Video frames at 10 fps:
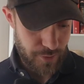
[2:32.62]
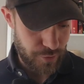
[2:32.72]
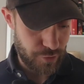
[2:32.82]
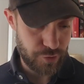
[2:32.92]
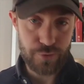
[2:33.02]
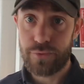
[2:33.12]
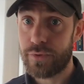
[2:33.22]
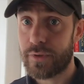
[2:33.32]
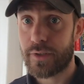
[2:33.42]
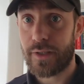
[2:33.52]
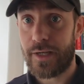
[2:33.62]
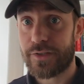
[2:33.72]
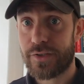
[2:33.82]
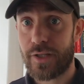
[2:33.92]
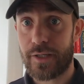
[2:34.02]
Soon,
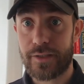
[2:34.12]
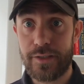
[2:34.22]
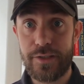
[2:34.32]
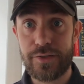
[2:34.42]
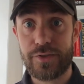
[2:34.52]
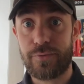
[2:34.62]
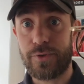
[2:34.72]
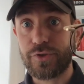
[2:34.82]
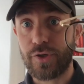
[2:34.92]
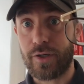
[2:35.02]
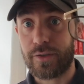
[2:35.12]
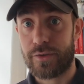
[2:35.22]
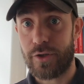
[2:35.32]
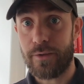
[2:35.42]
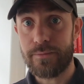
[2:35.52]
glasses like these, which are
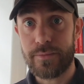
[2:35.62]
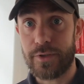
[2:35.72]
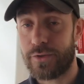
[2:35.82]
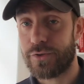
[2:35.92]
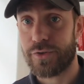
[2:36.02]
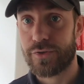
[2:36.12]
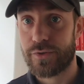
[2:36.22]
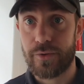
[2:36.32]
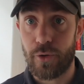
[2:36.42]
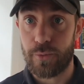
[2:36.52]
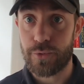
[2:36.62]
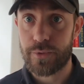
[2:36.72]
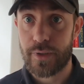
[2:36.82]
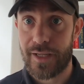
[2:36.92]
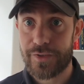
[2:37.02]
dumb, they're just normal
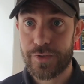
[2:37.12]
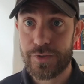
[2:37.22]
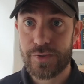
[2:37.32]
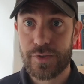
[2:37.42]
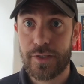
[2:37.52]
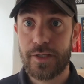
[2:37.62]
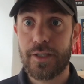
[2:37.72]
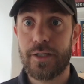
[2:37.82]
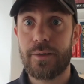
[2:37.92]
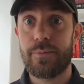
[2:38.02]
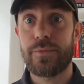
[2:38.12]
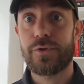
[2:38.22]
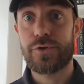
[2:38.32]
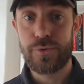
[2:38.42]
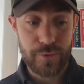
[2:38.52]
glasses,
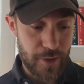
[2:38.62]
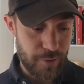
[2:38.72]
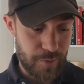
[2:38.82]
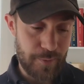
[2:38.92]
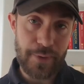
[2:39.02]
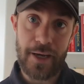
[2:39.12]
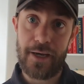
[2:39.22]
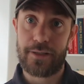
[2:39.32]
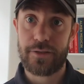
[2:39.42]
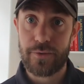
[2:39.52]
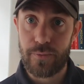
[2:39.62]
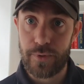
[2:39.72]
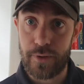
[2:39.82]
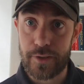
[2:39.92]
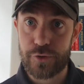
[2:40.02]
soon they will be packed with
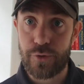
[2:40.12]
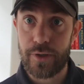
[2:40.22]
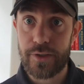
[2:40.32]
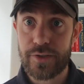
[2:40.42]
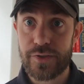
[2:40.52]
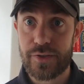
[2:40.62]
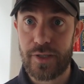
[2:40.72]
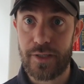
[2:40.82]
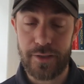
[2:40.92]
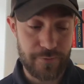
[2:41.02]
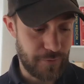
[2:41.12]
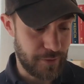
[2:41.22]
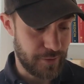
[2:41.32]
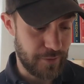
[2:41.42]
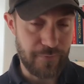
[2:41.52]
electronics and
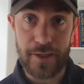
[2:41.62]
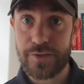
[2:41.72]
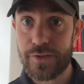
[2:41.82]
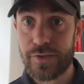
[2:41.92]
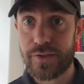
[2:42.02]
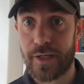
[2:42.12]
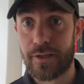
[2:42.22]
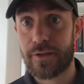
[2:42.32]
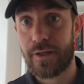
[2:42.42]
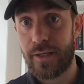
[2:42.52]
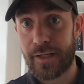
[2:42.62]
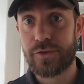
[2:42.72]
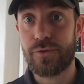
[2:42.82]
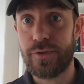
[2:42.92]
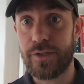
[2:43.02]
different devices that can connect
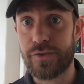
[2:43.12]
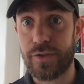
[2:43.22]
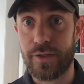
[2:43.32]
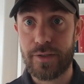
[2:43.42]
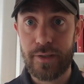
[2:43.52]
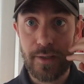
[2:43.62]
to the internet.